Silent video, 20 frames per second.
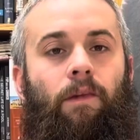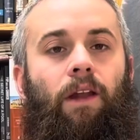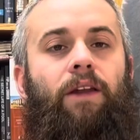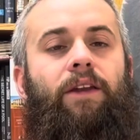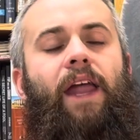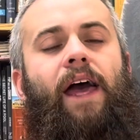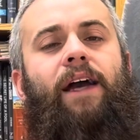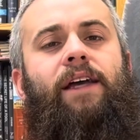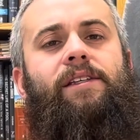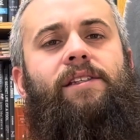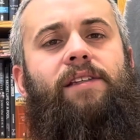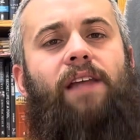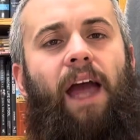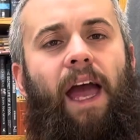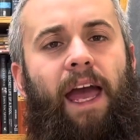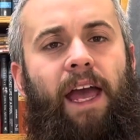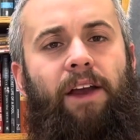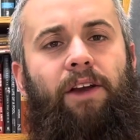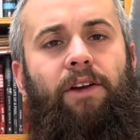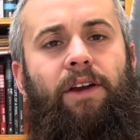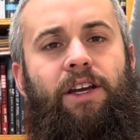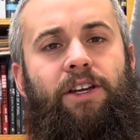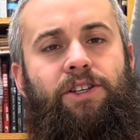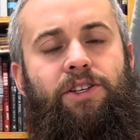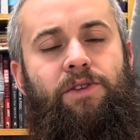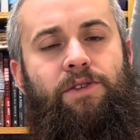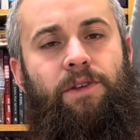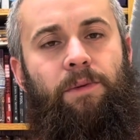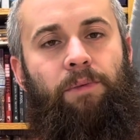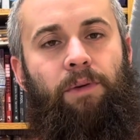Next, Agur
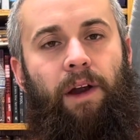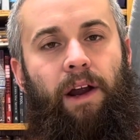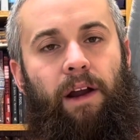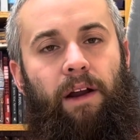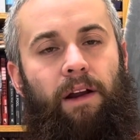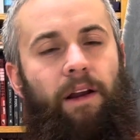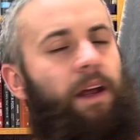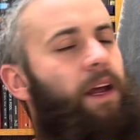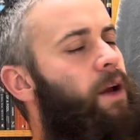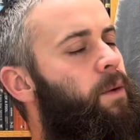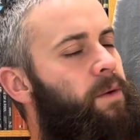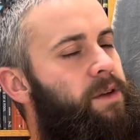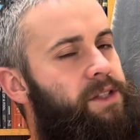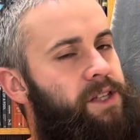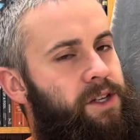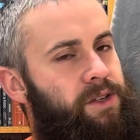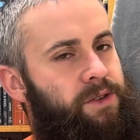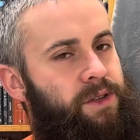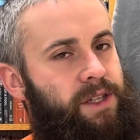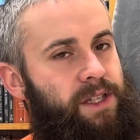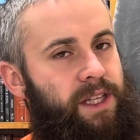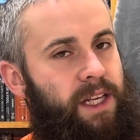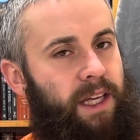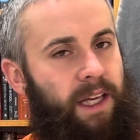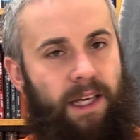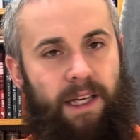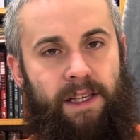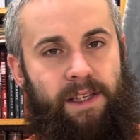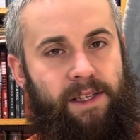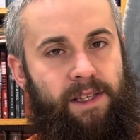issues a prayer. And what's interesting
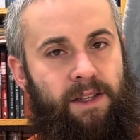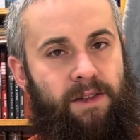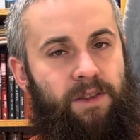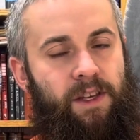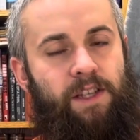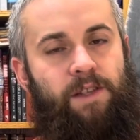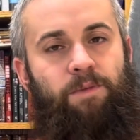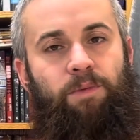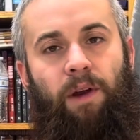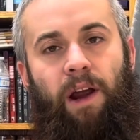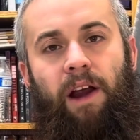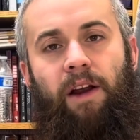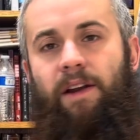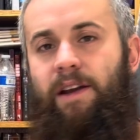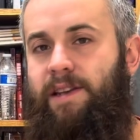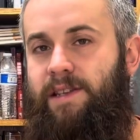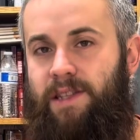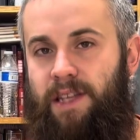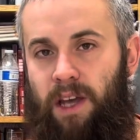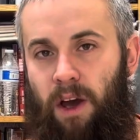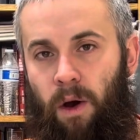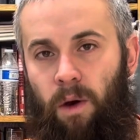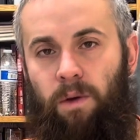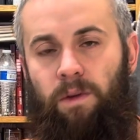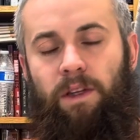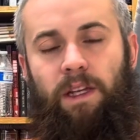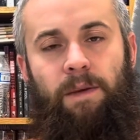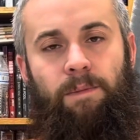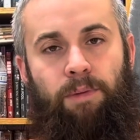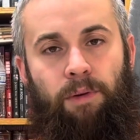is this prayer is the
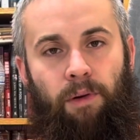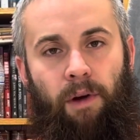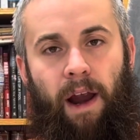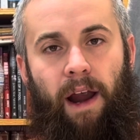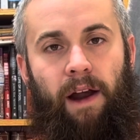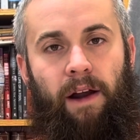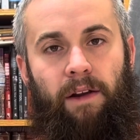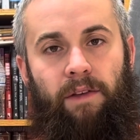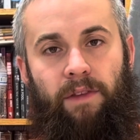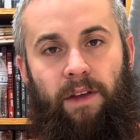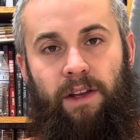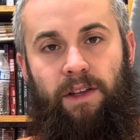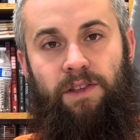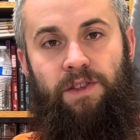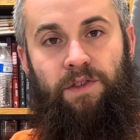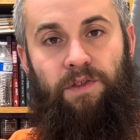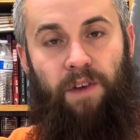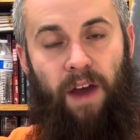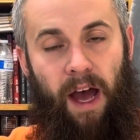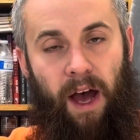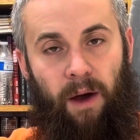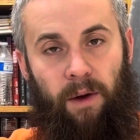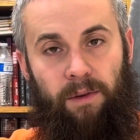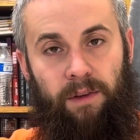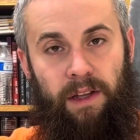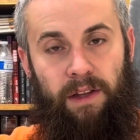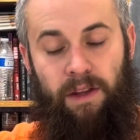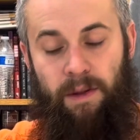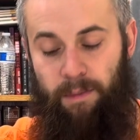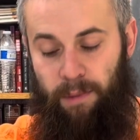only prayer that is found
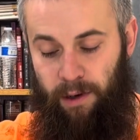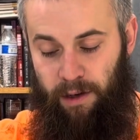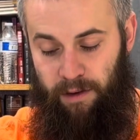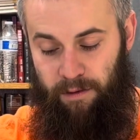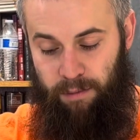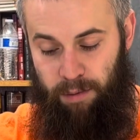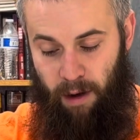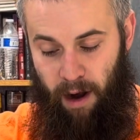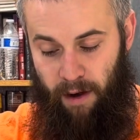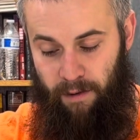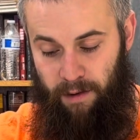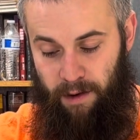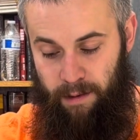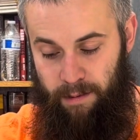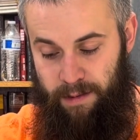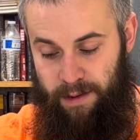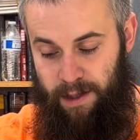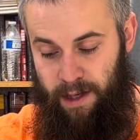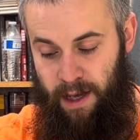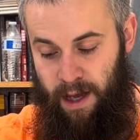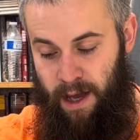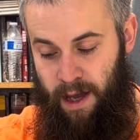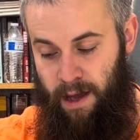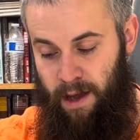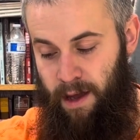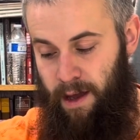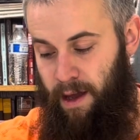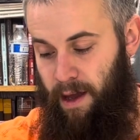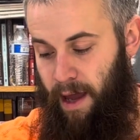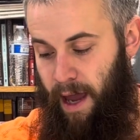in the book of Proverbs.
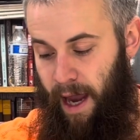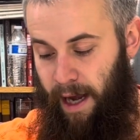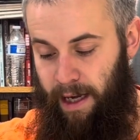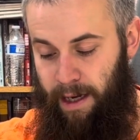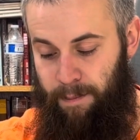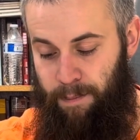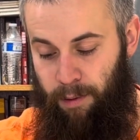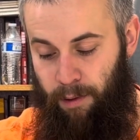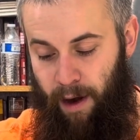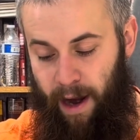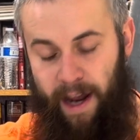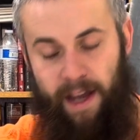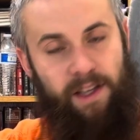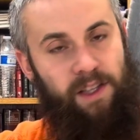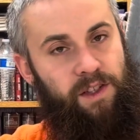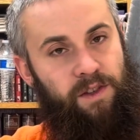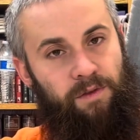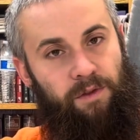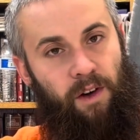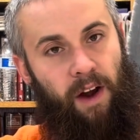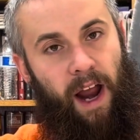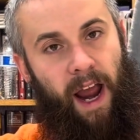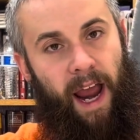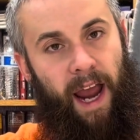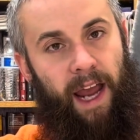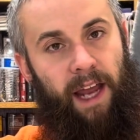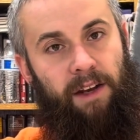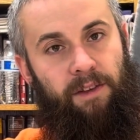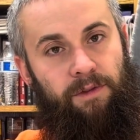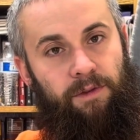And he prays for a
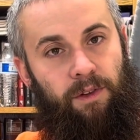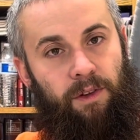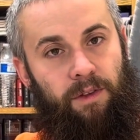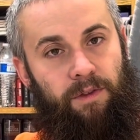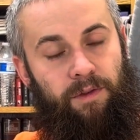handful of